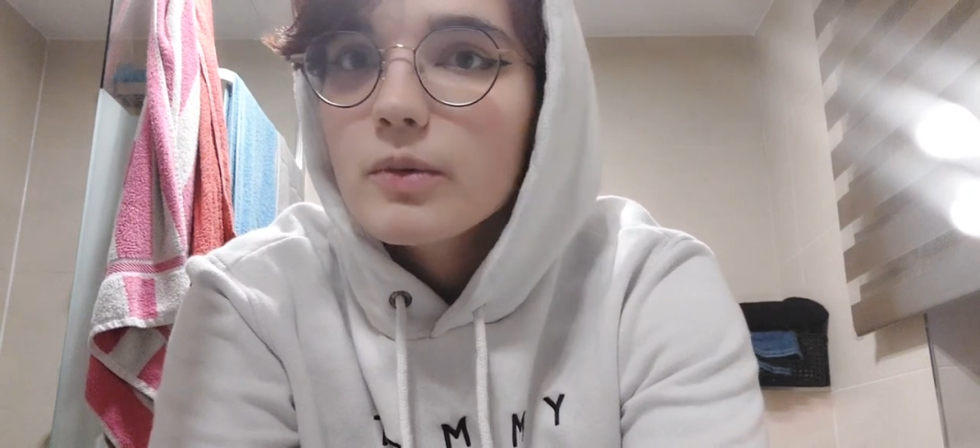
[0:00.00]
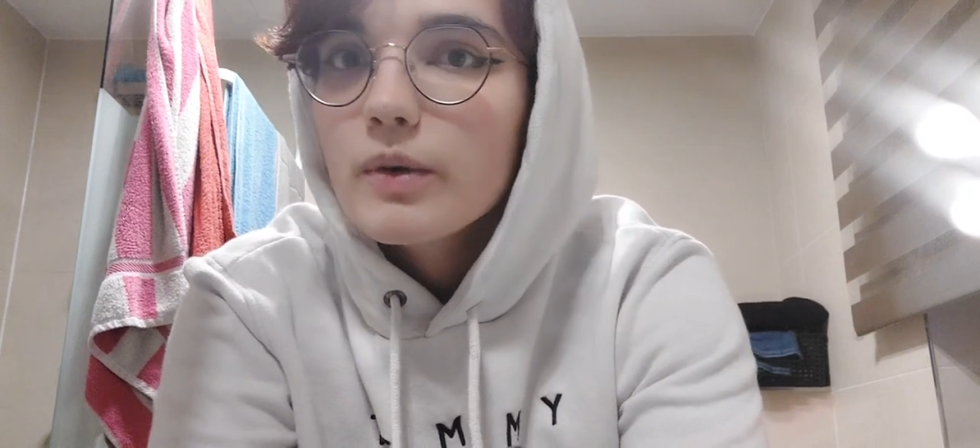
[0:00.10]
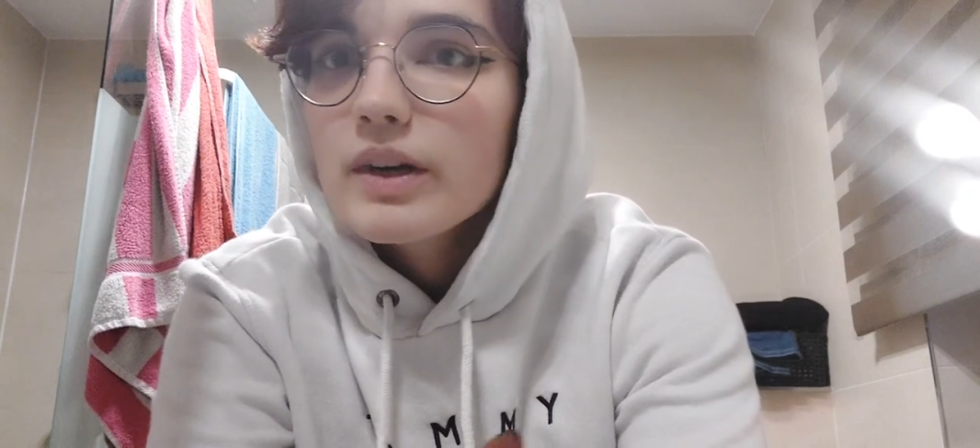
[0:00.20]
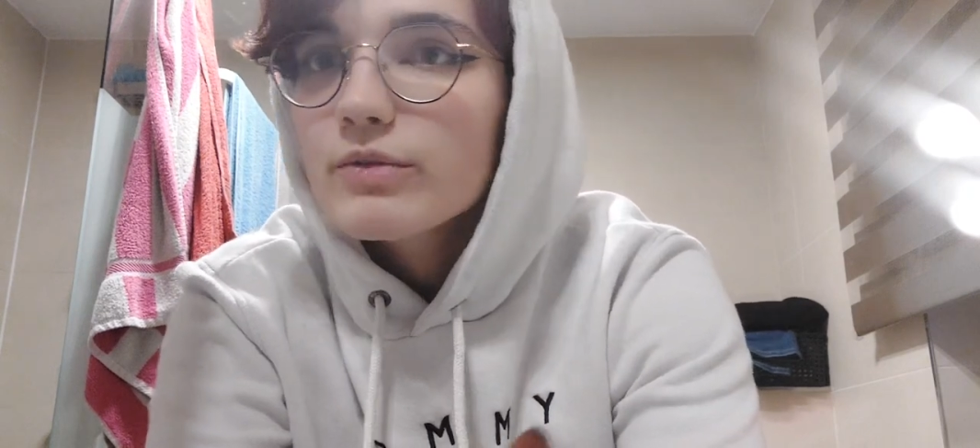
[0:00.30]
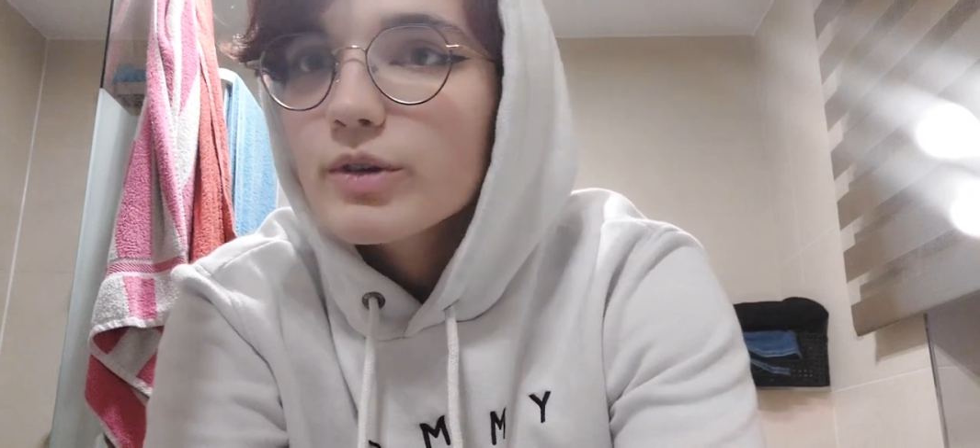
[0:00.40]

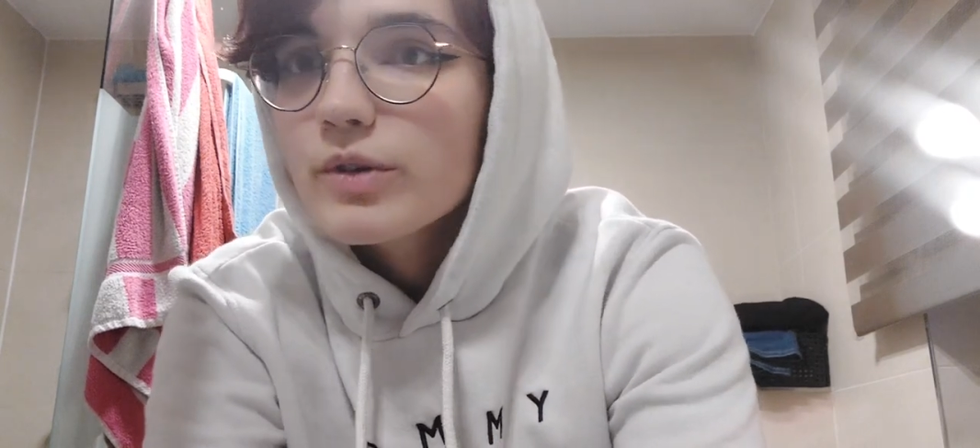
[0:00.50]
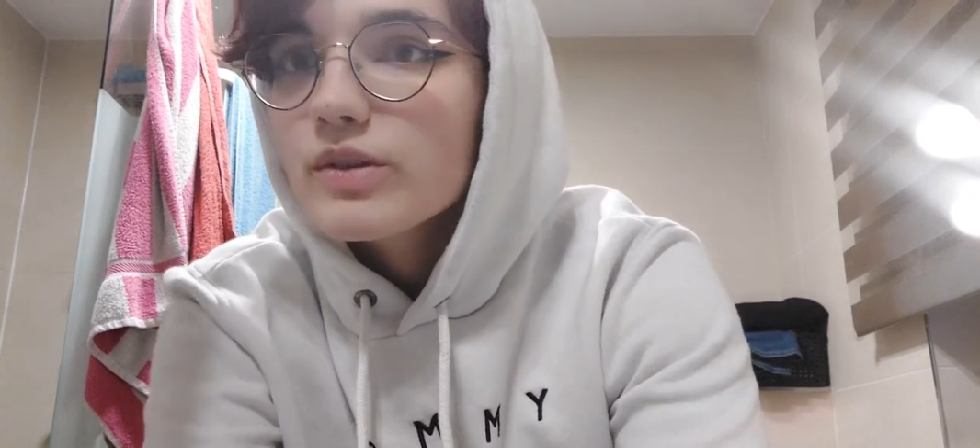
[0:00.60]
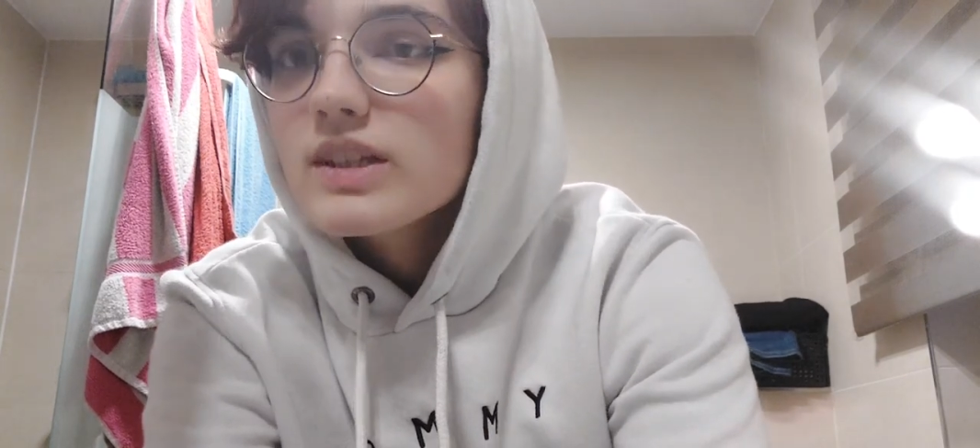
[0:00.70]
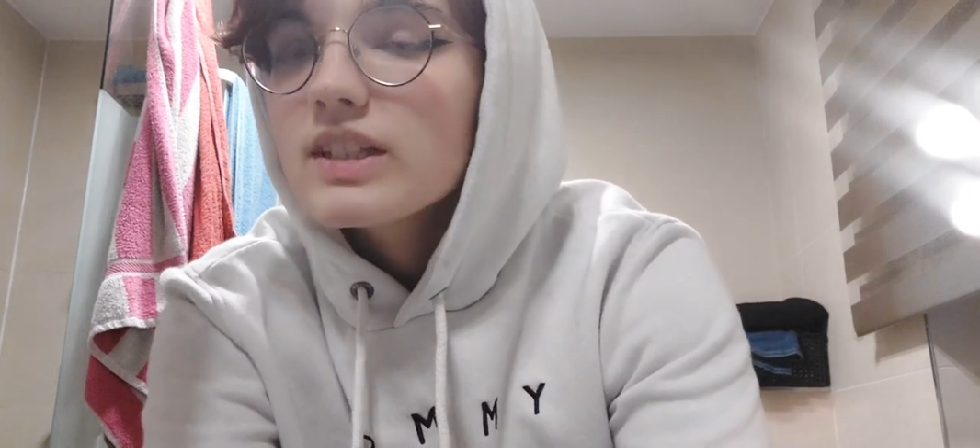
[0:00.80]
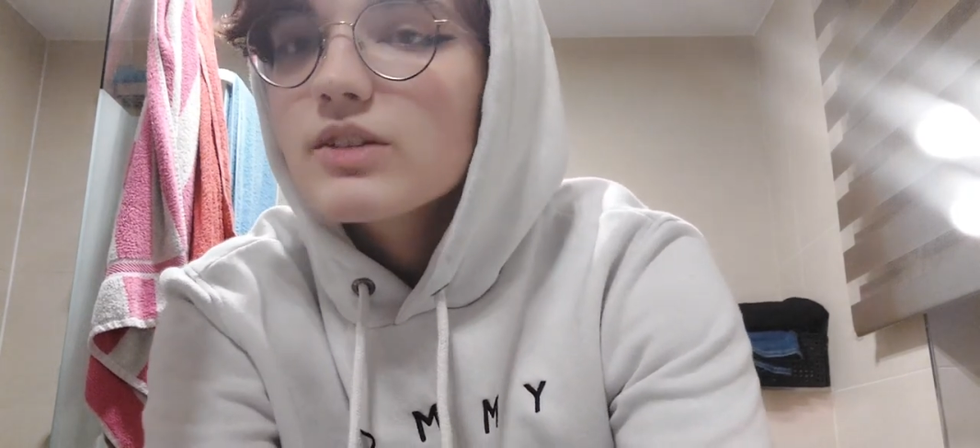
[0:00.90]
whenever you
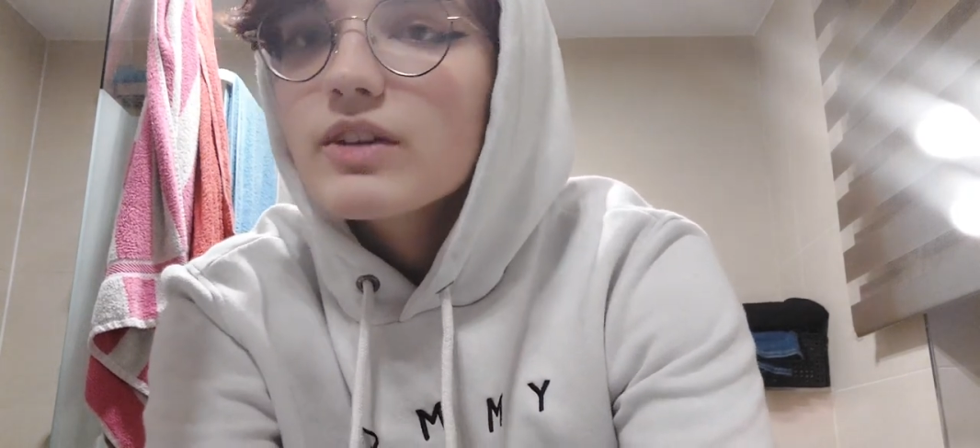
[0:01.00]
see this